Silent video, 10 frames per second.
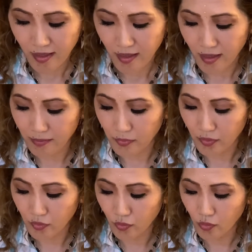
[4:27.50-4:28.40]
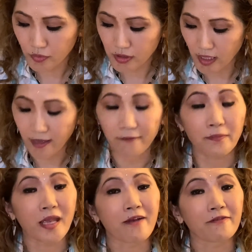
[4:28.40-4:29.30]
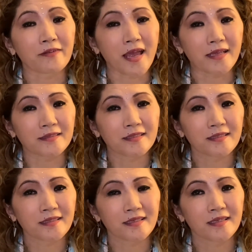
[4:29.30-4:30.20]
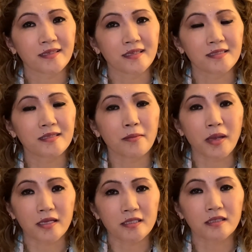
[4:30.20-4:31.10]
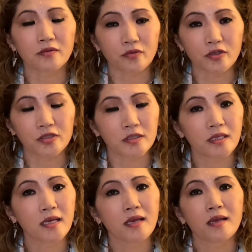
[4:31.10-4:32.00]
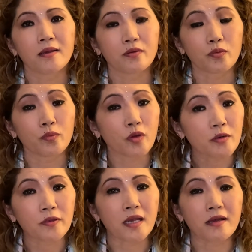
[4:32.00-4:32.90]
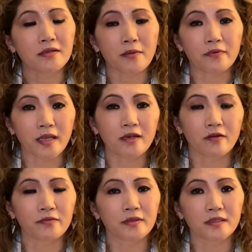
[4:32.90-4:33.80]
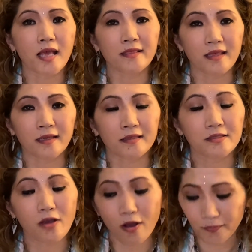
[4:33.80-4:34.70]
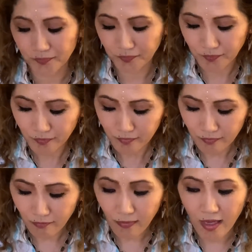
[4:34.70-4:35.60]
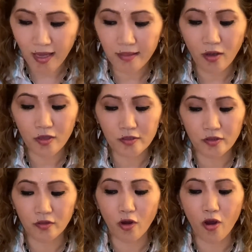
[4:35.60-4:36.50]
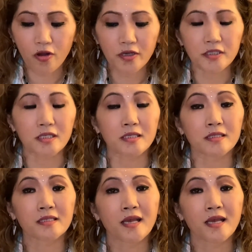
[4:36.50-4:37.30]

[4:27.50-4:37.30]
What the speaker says: And whom shall I be afraid? Isn't that magical words? What we are afraid of? Nothing. So, and also the courages.